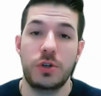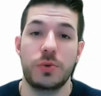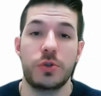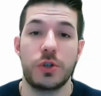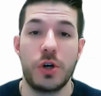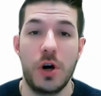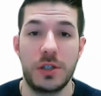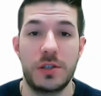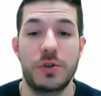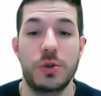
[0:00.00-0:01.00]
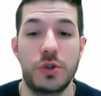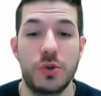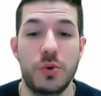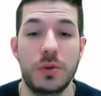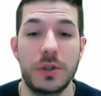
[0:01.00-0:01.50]
So there's the cost of goods
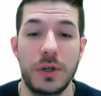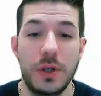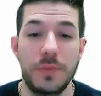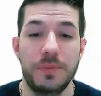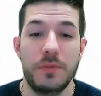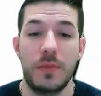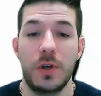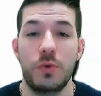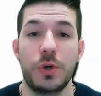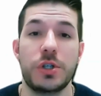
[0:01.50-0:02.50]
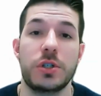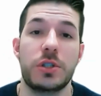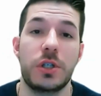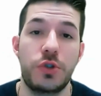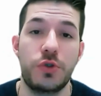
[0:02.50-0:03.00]
sold, which
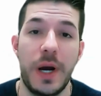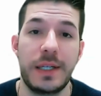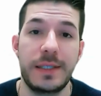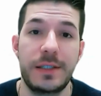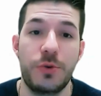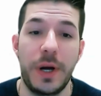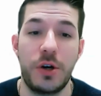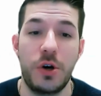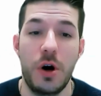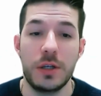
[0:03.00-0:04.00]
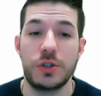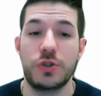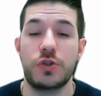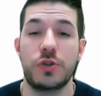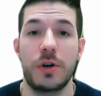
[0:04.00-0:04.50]
is direct and indirect
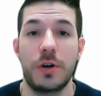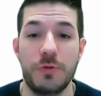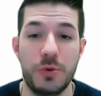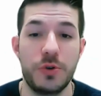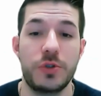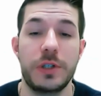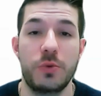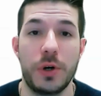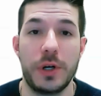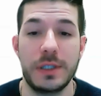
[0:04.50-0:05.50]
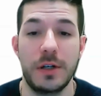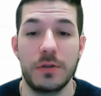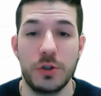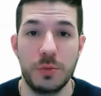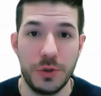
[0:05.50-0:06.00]
costs of producing the work
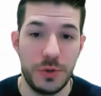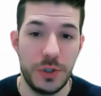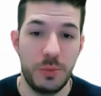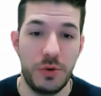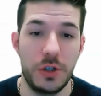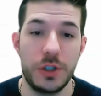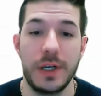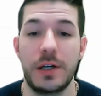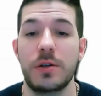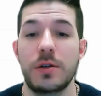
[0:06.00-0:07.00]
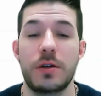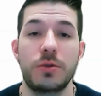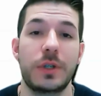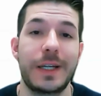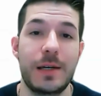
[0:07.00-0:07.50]
itself. So producing the project, that could
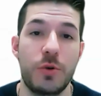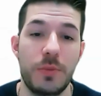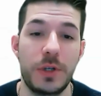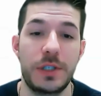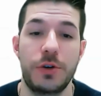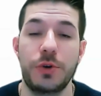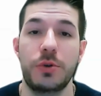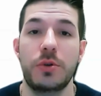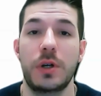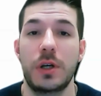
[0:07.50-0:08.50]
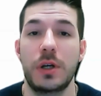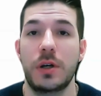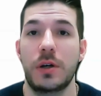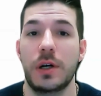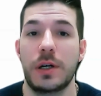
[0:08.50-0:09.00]
include labor, material,
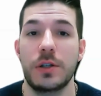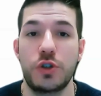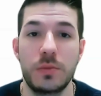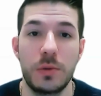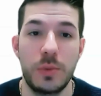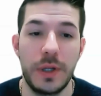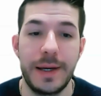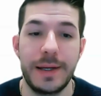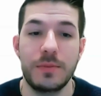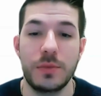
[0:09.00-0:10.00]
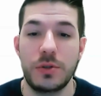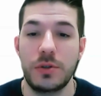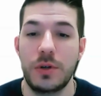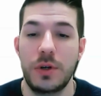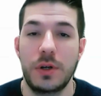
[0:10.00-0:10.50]
consumable
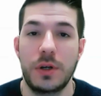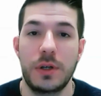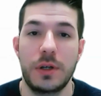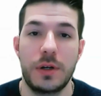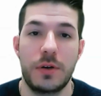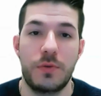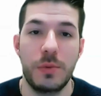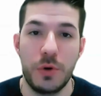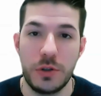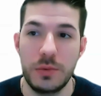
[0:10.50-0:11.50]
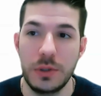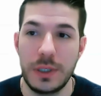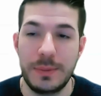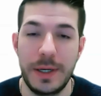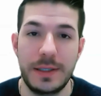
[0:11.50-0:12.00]
items,
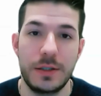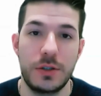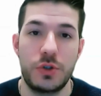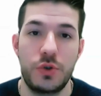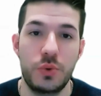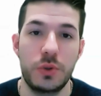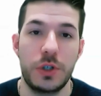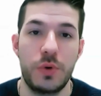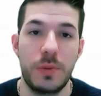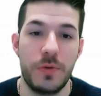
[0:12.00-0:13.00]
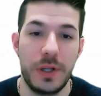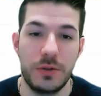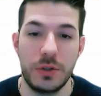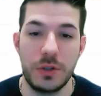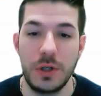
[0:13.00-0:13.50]
reimbursable expenses, tools, equipment
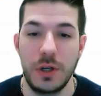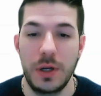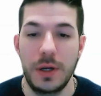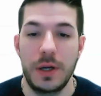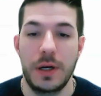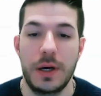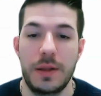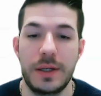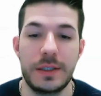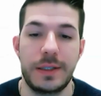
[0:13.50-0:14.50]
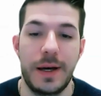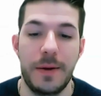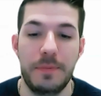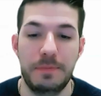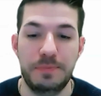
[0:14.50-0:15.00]
rentals, things like
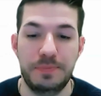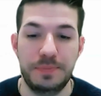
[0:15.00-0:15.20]
that.